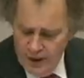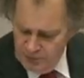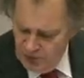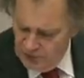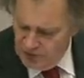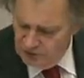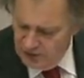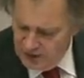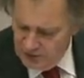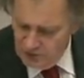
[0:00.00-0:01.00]
I'm told I've
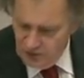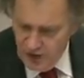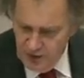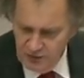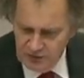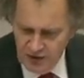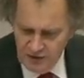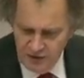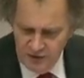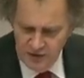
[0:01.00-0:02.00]
run out of time, which I
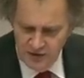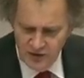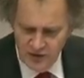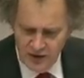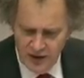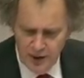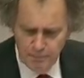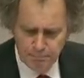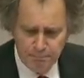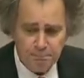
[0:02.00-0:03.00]
think is
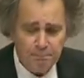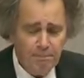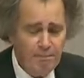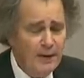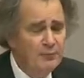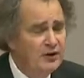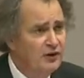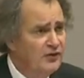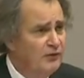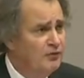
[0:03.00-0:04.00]
okay,
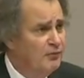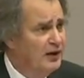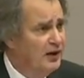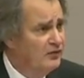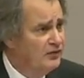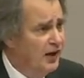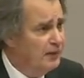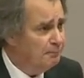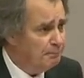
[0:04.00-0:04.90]
because that was my last slide.